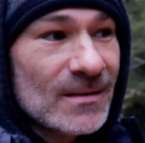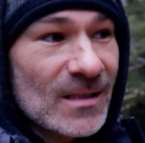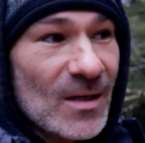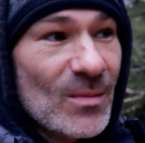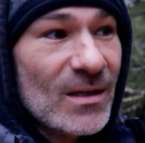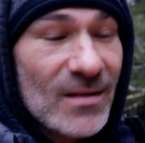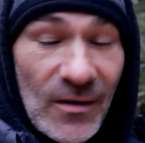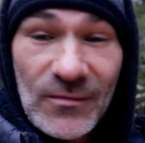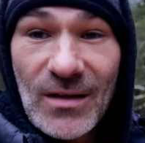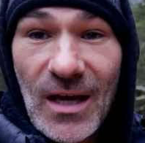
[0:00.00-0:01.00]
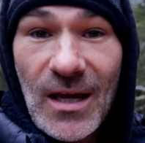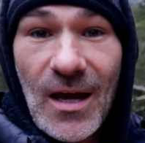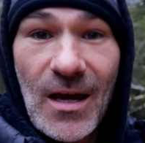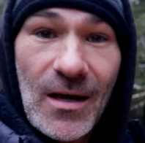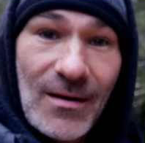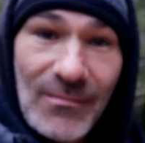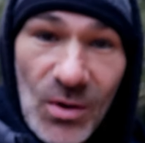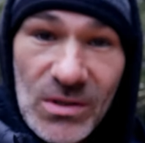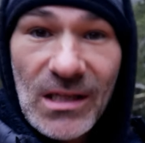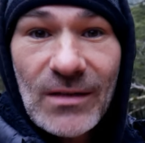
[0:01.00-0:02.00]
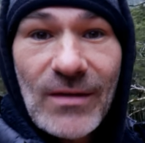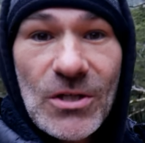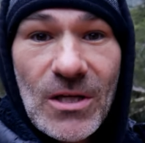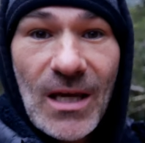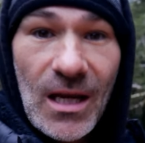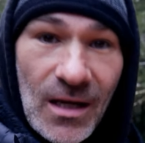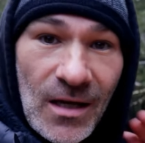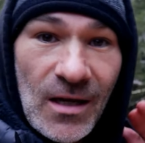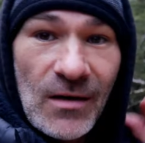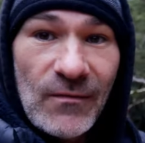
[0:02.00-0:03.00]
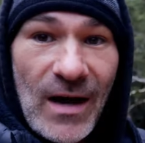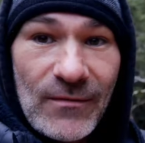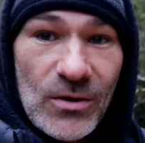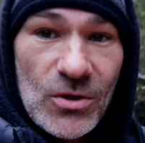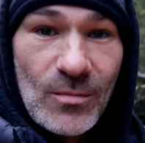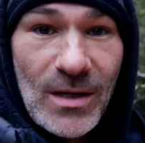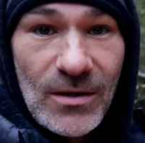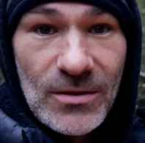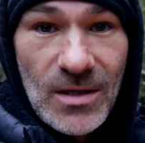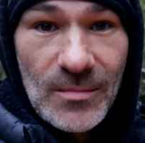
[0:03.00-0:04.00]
It's gonna be a tough day. Most elevation gain, five hundred meters